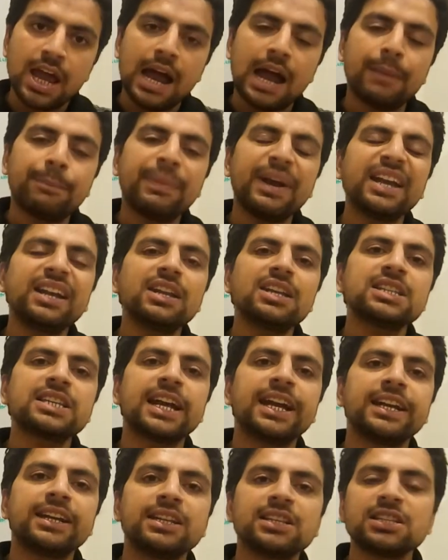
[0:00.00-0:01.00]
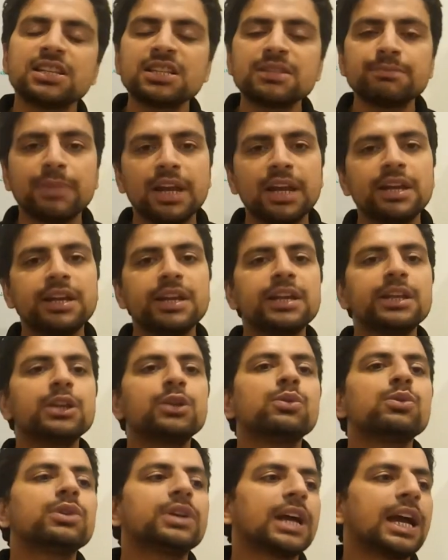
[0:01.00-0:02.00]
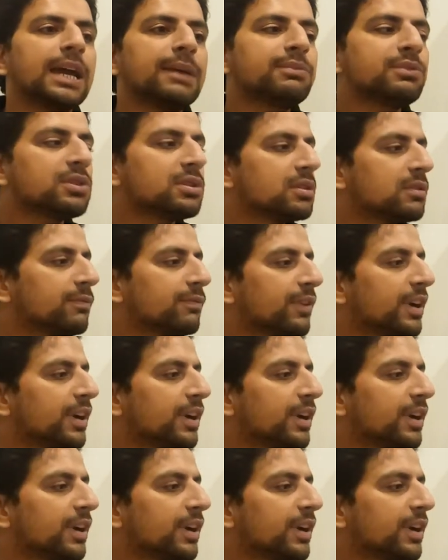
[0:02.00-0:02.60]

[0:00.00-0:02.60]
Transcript: Appendicitis is mainly two types.